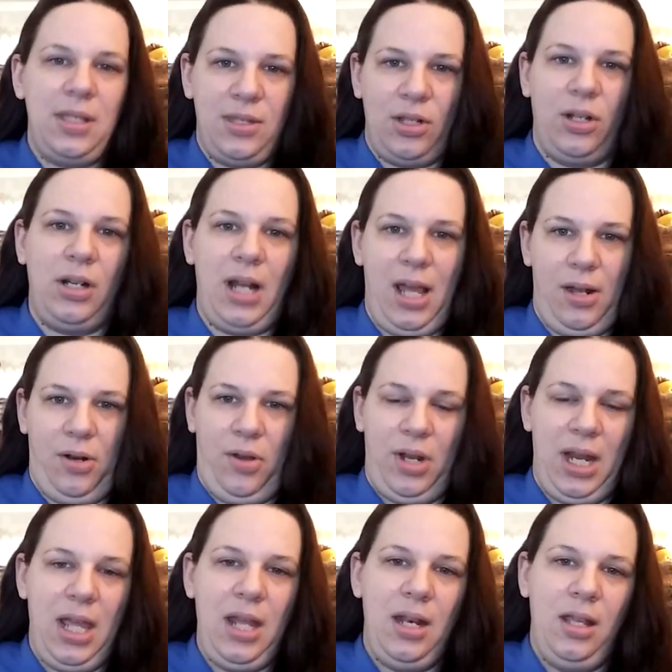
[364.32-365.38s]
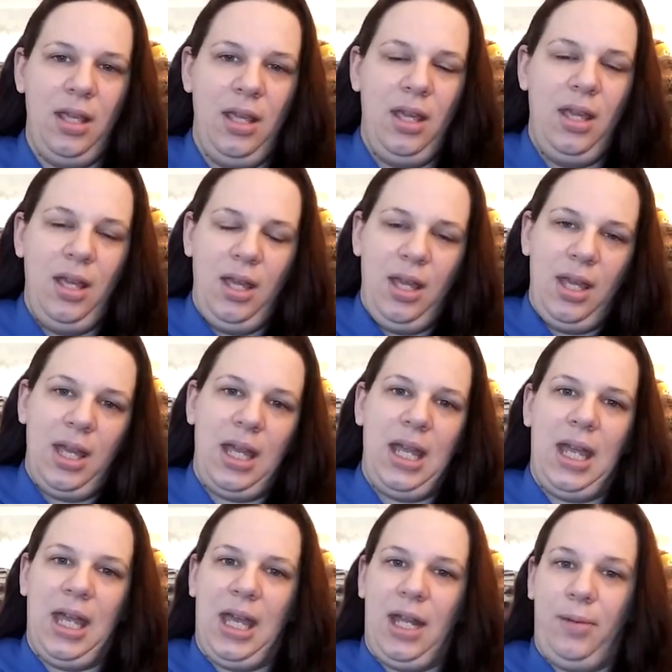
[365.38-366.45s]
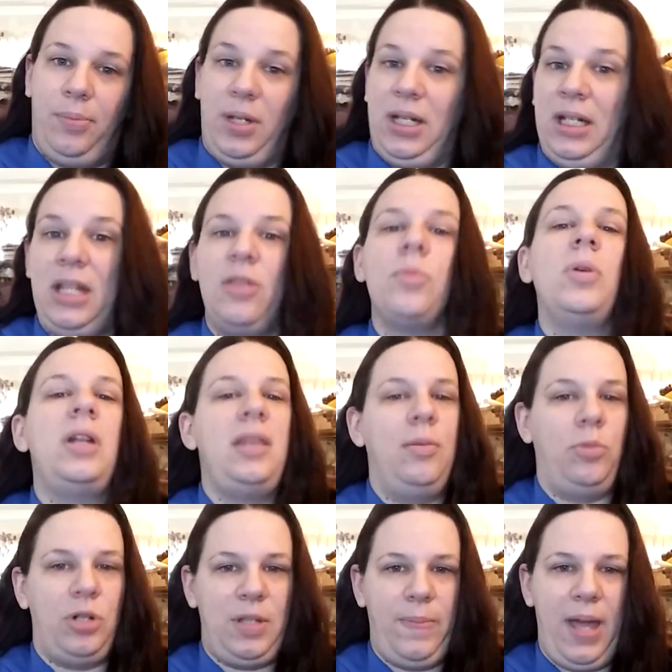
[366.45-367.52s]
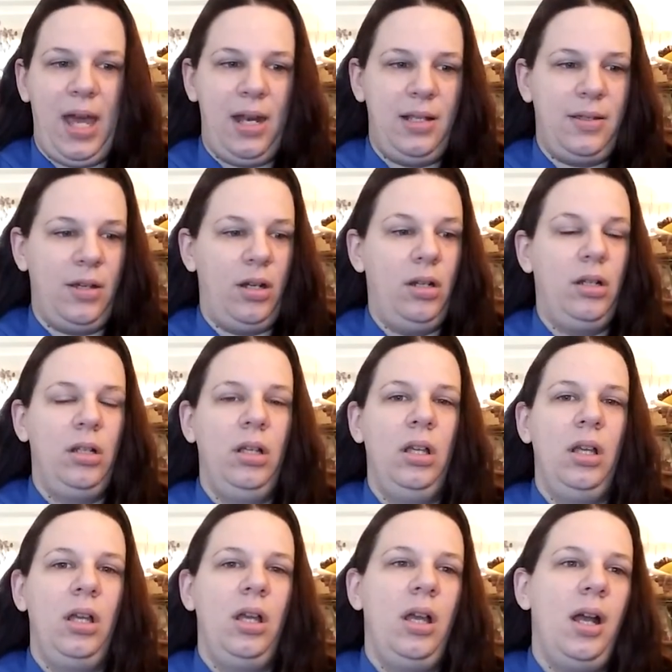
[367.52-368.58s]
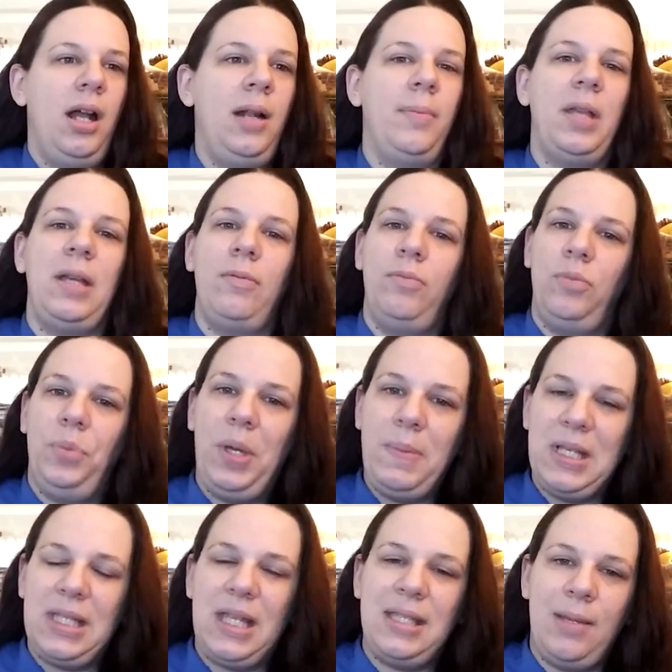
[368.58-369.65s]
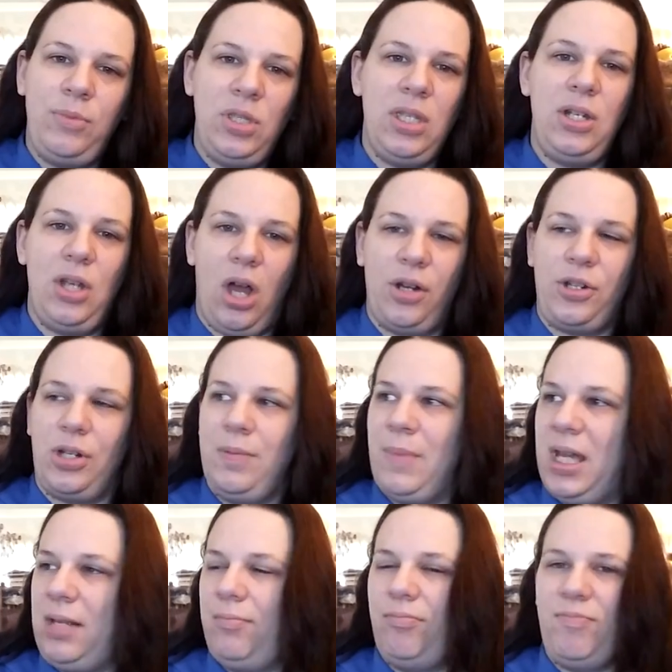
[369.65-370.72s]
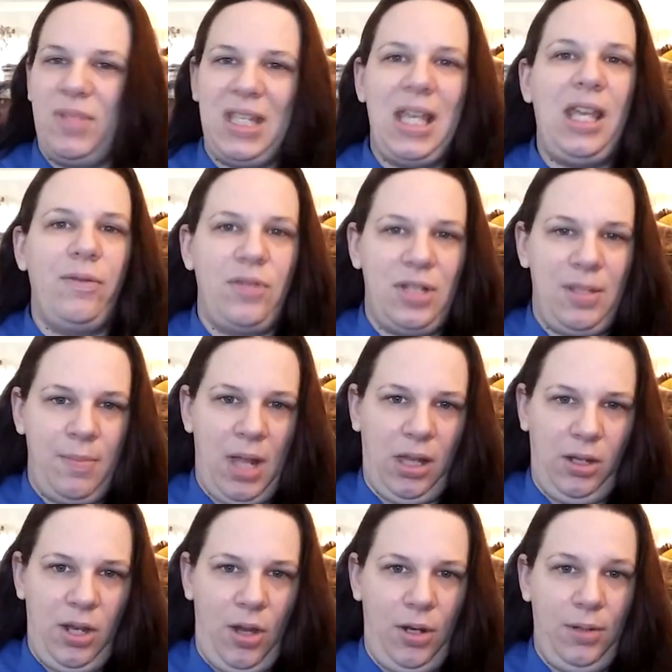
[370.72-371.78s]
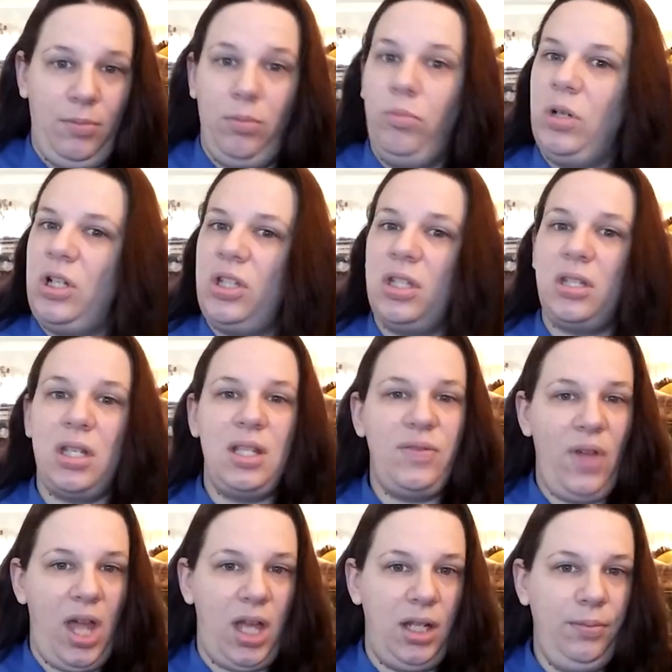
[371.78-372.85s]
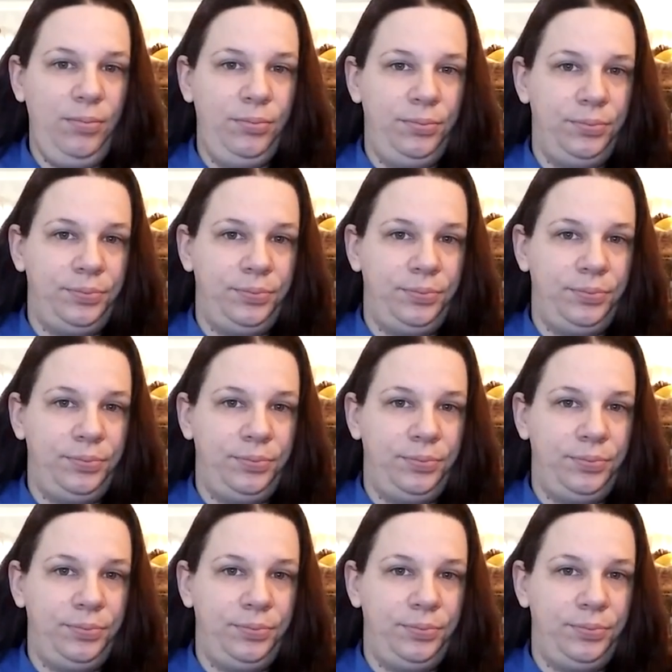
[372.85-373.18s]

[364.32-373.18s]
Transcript: had started out on it. But neither one of them were as bad as her. And I'm like, remind me to say something to the doctor. He might say give her some melatonin, which is fine.